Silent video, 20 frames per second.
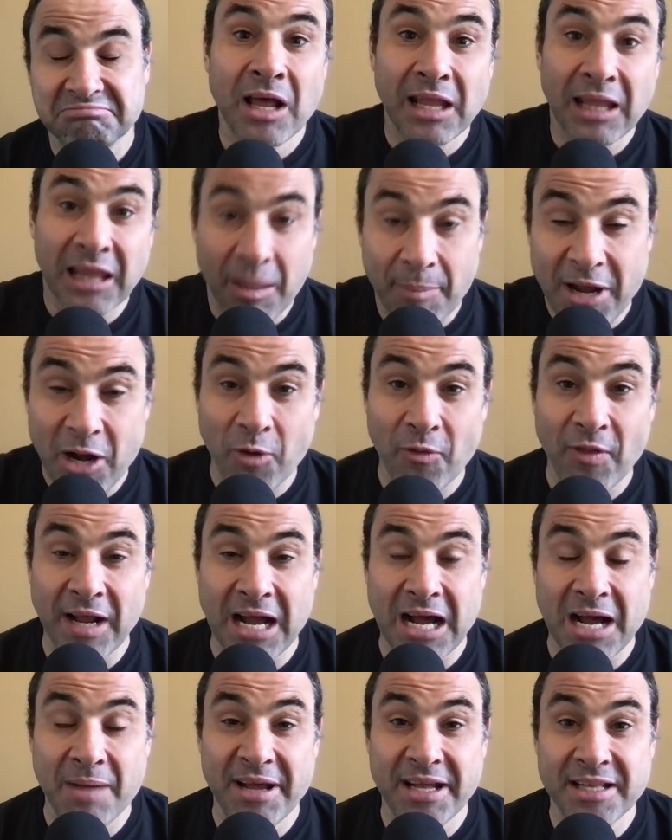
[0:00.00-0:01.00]
Let me know in the
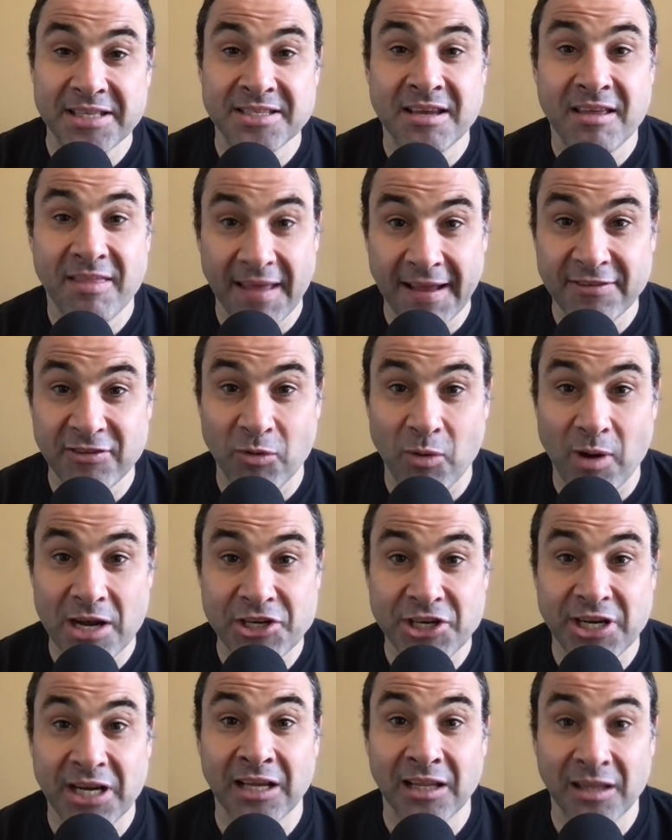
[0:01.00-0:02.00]
comments. Thanks for
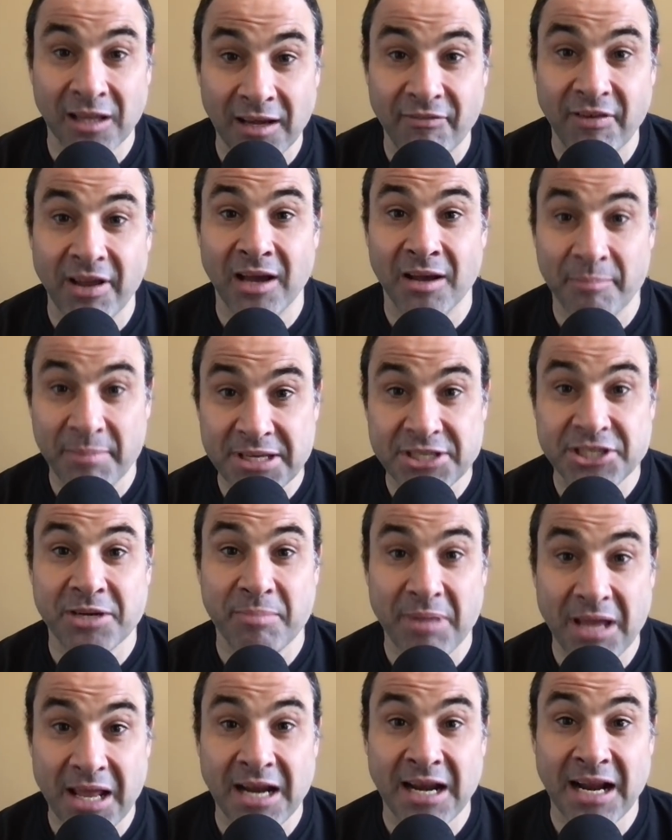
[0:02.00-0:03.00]
watching. Love ya. Miss you.
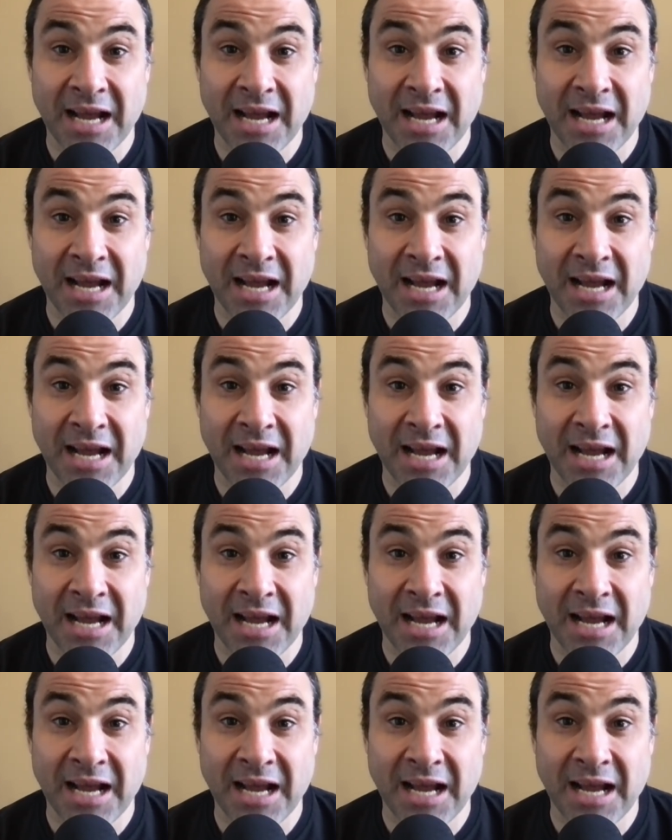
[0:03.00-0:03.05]
Mean it.